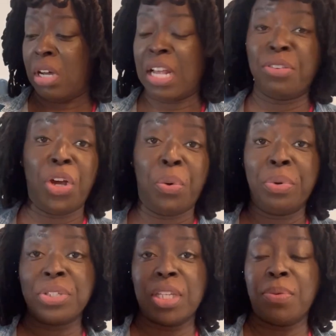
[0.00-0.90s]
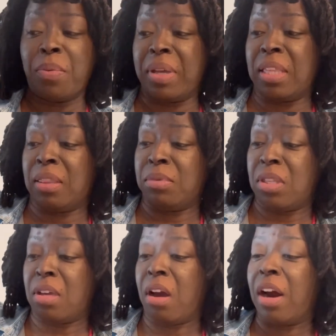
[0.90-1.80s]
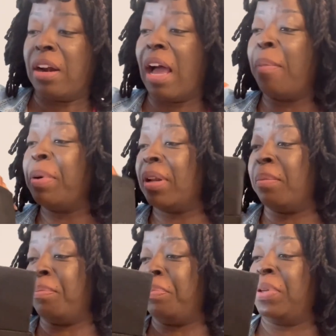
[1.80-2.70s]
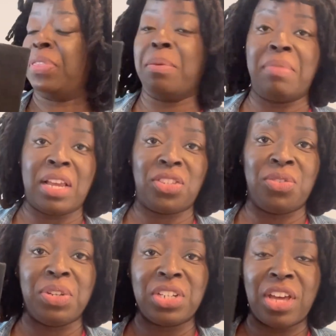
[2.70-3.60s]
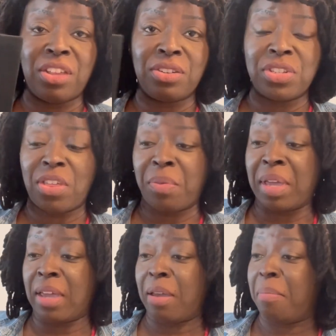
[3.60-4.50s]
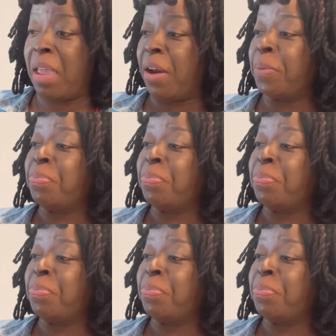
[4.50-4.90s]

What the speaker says: I don't know. We'll see when we get them to the garden. I'll put them next to each other so that we can compare.